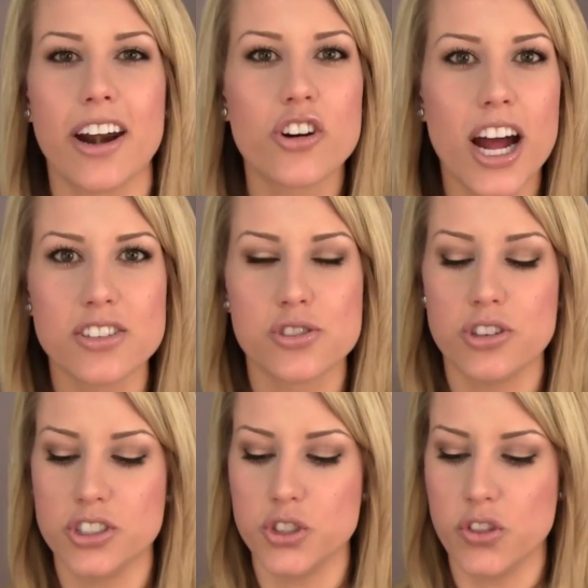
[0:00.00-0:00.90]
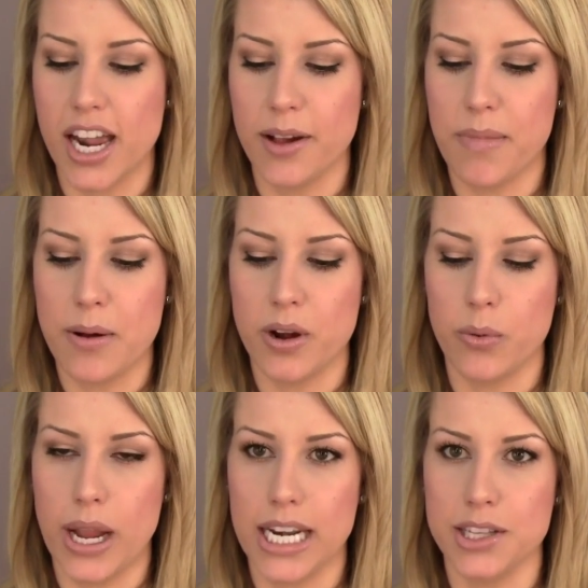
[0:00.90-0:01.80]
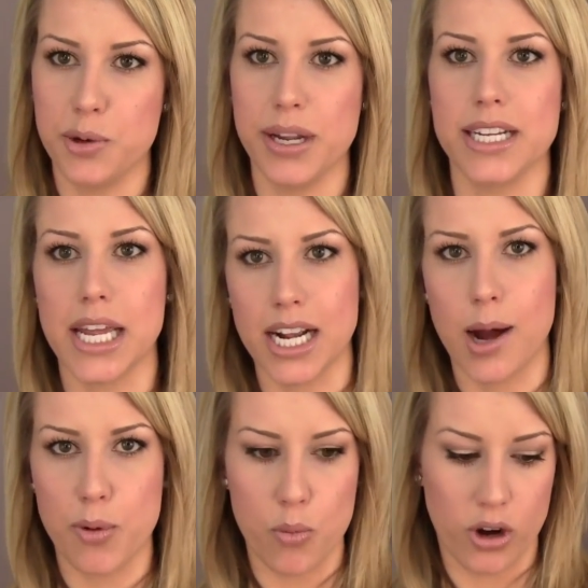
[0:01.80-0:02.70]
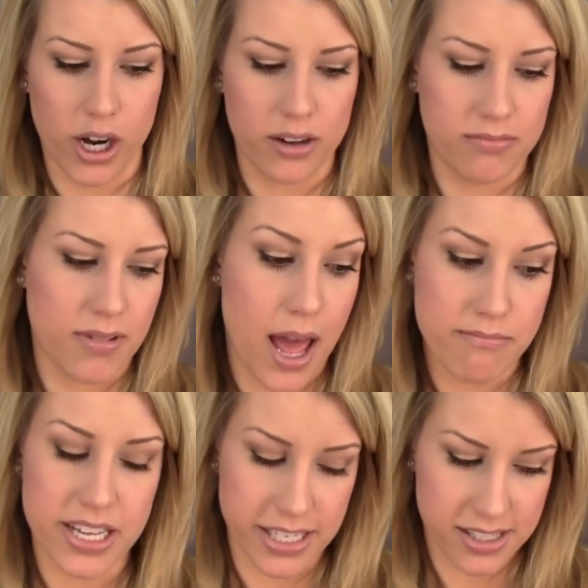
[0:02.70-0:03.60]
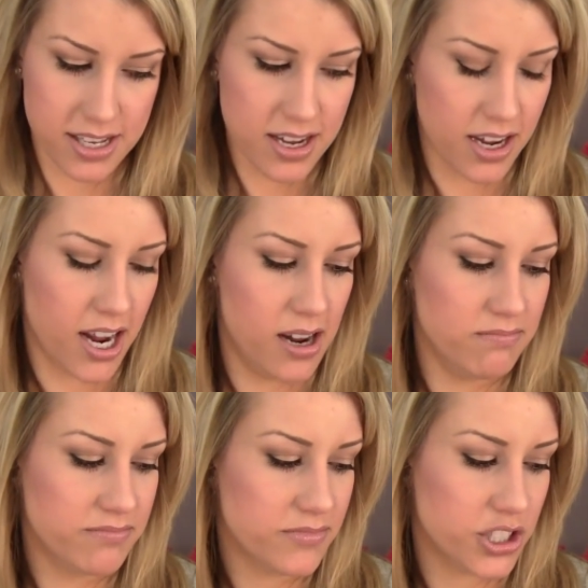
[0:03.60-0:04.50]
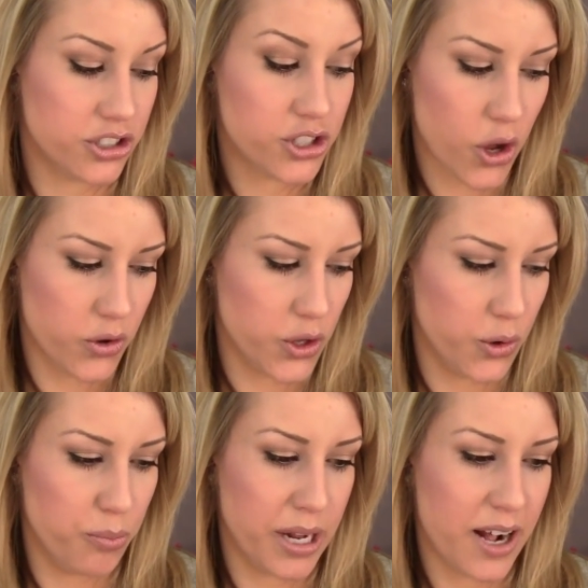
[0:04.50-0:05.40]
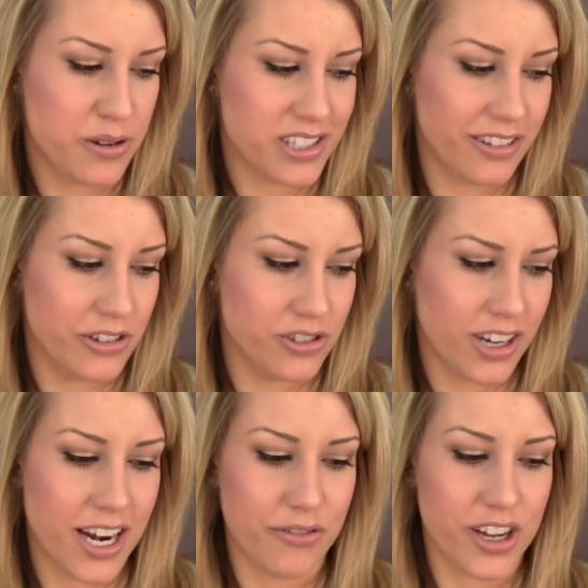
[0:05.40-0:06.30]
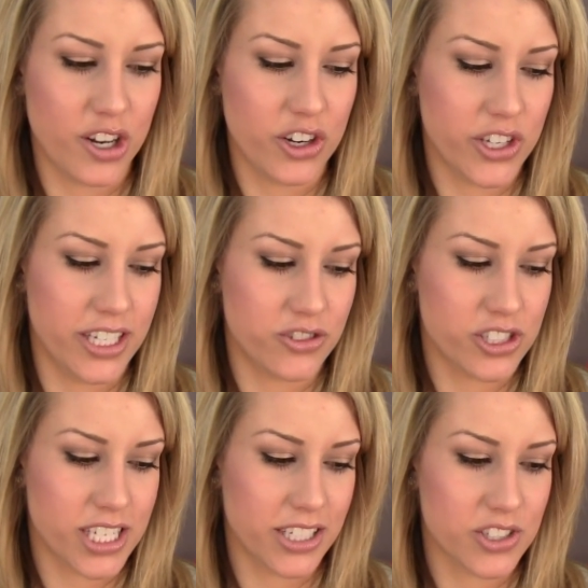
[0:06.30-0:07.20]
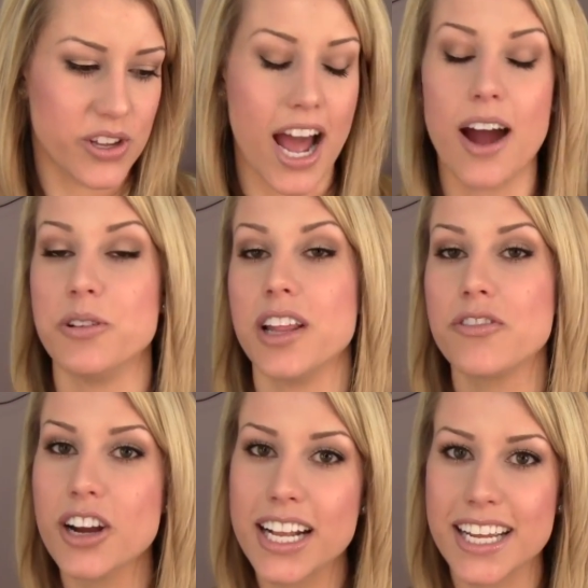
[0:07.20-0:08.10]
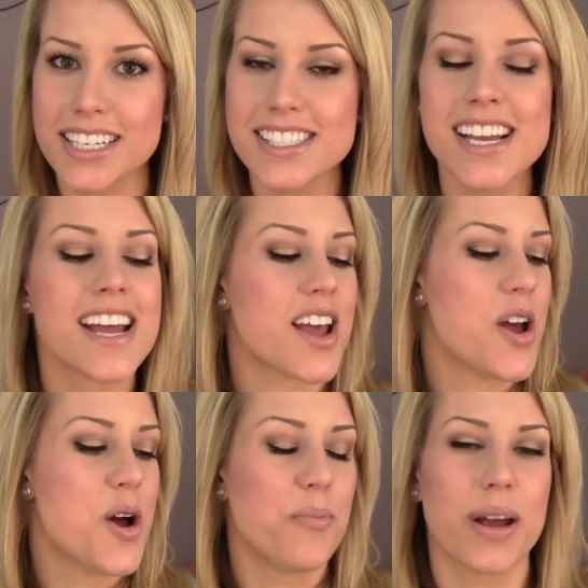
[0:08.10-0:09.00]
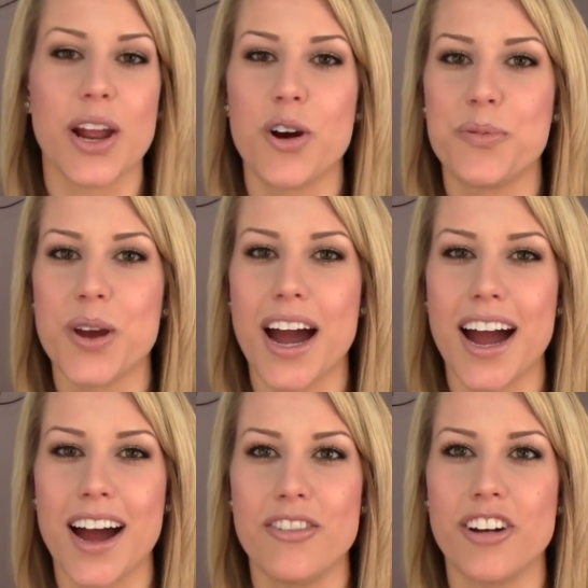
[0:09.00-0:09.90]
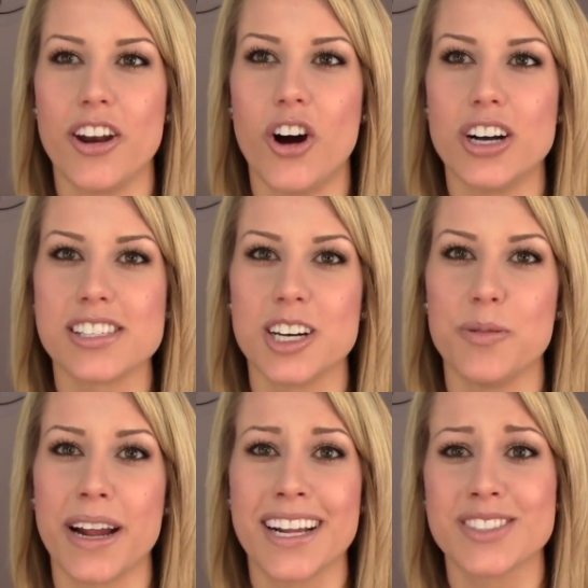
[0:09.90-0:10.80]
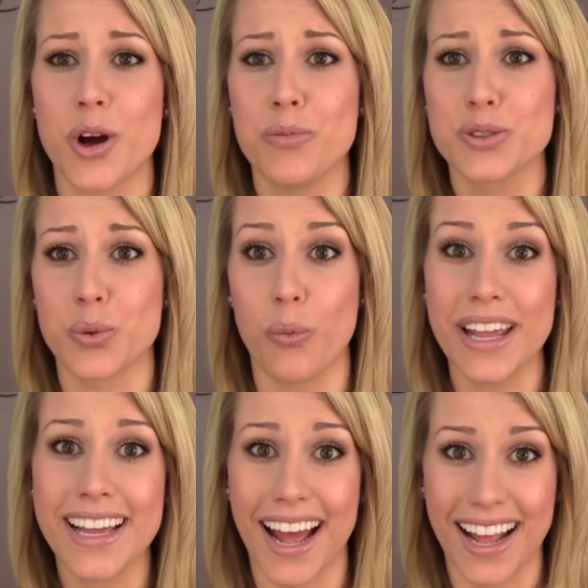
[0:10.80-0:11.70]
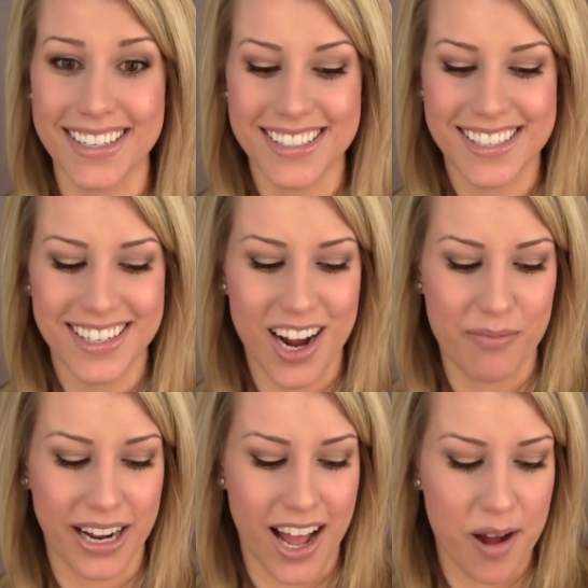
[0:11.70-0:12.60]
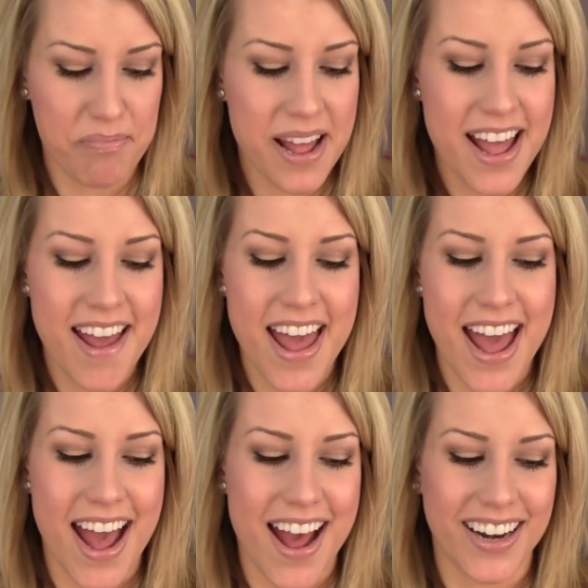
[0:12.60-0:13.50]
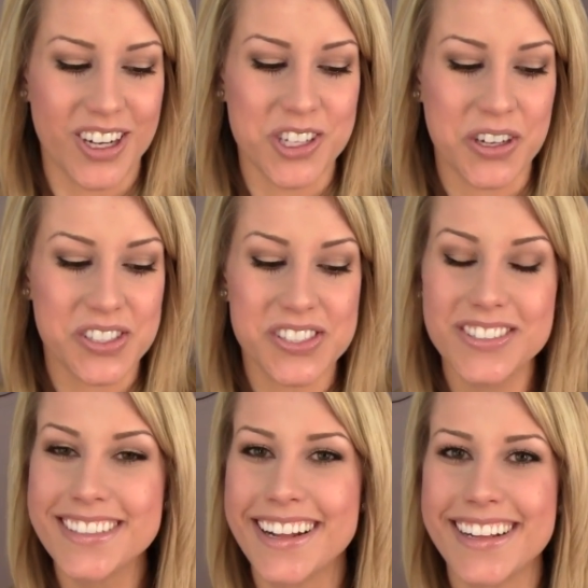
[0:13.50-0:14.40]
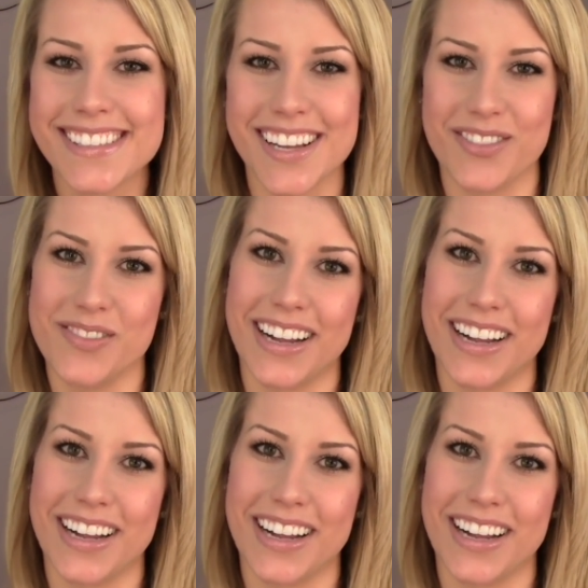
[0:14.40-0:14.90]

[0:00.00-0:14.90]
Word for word: I don't know how soon I'll do that. I might want to wait a little bit and get a couple more empties um, to show you, but I always think those are kind of fun and interesting. So yeah, I would love your ideas, but I hope you have an awesome, I guess, almost weekend coming up, and I'll talk to you soon. See you,